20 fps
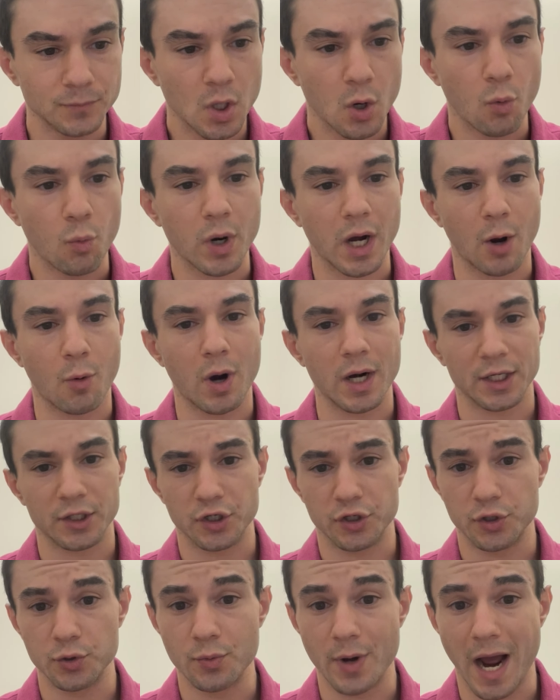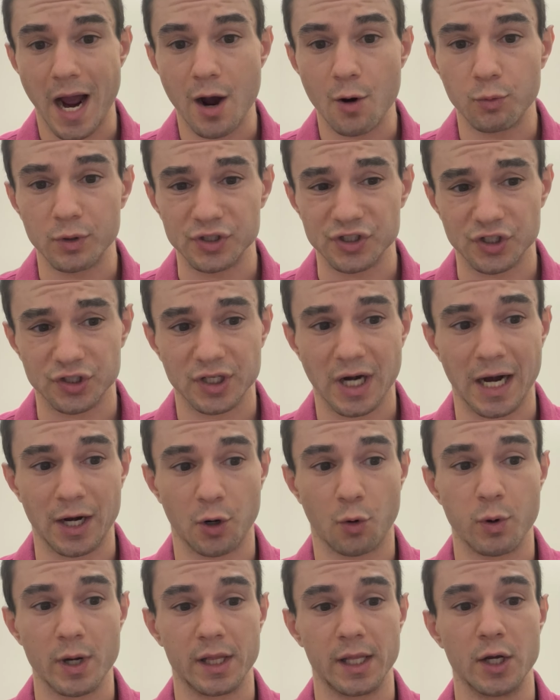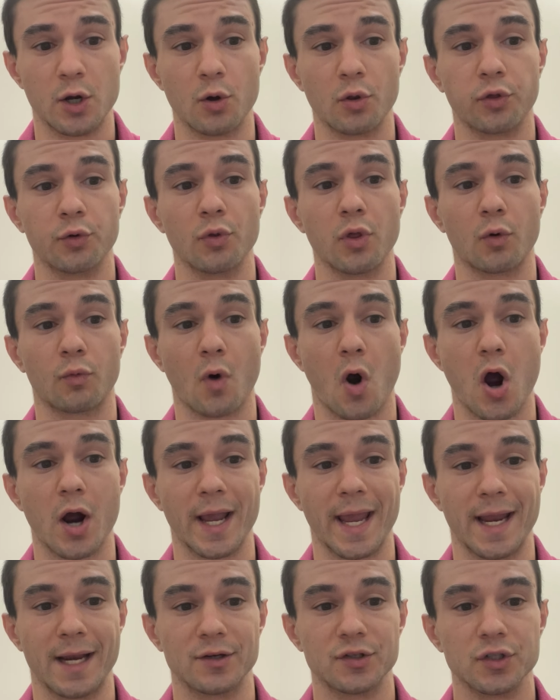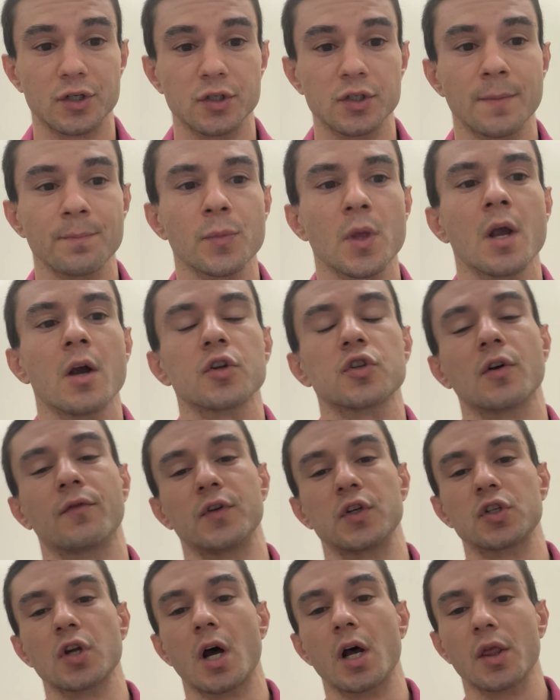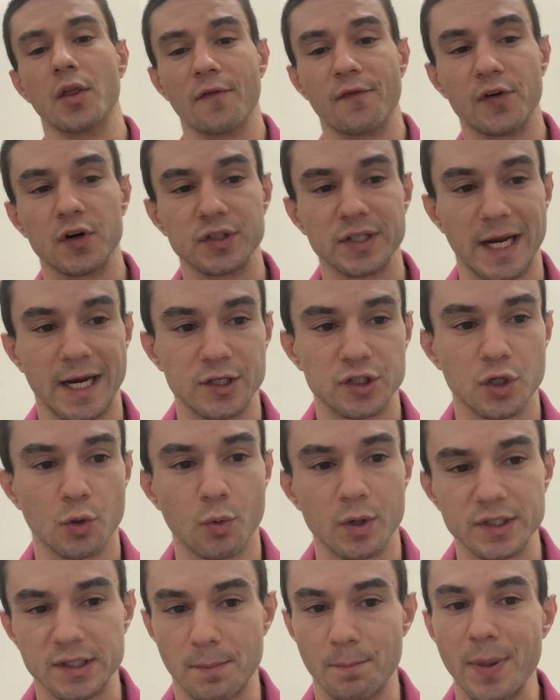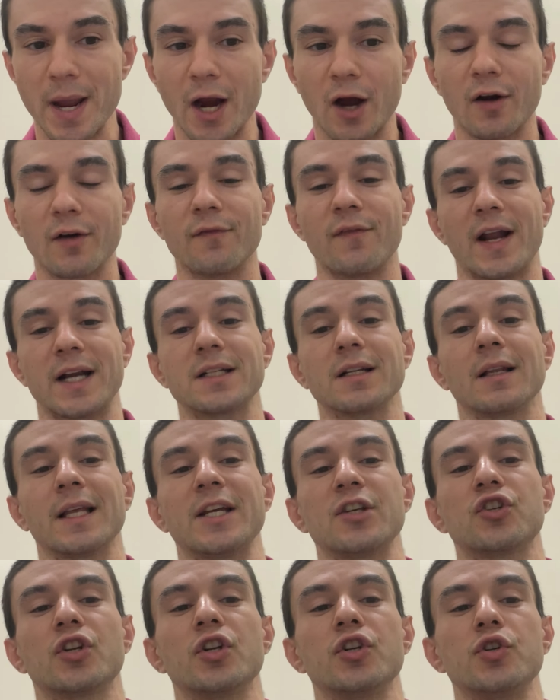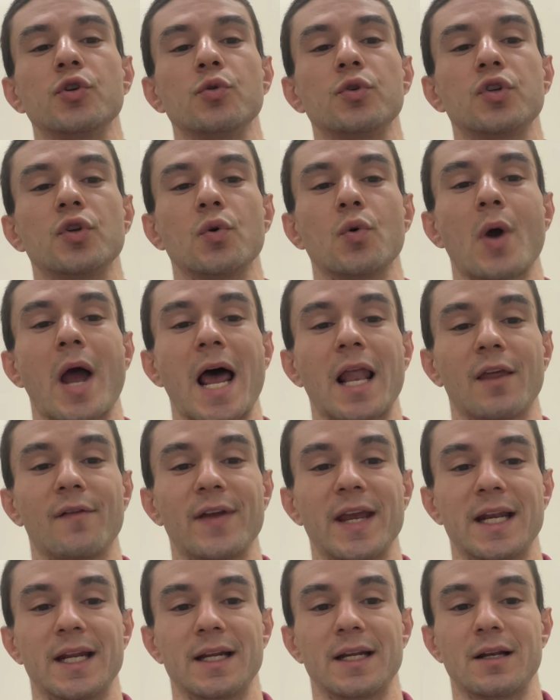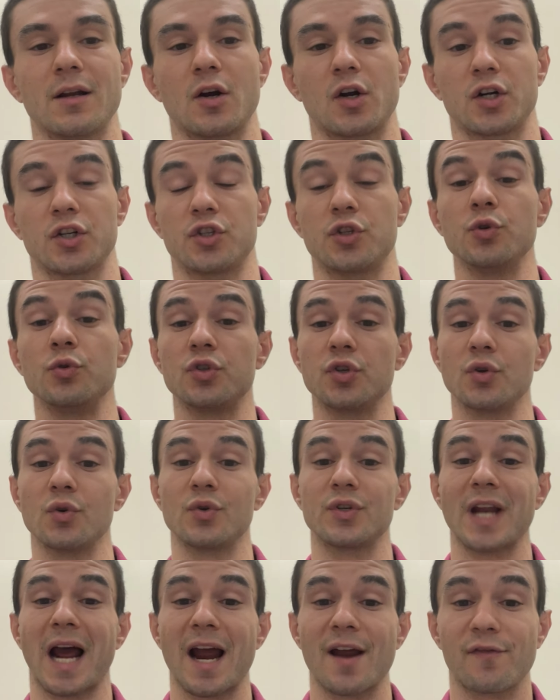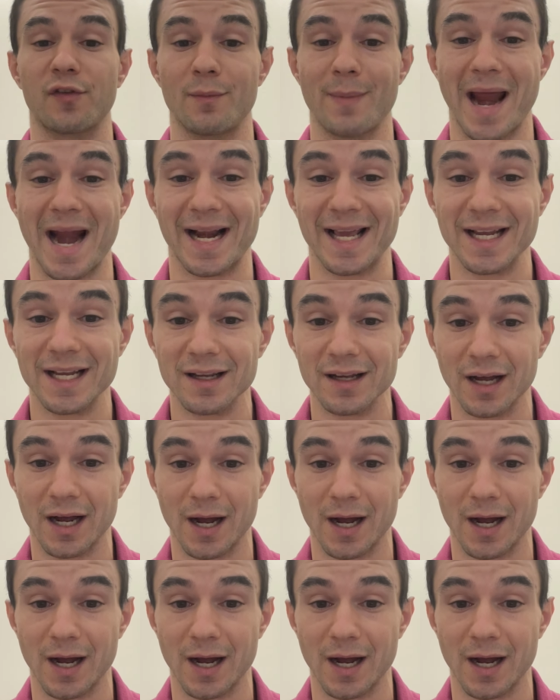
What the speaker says: what I wanted to do now was just kind of quickly go through the wrong answers. So if you saw, the first answer was impaired ventilation due to due to diaphragmatic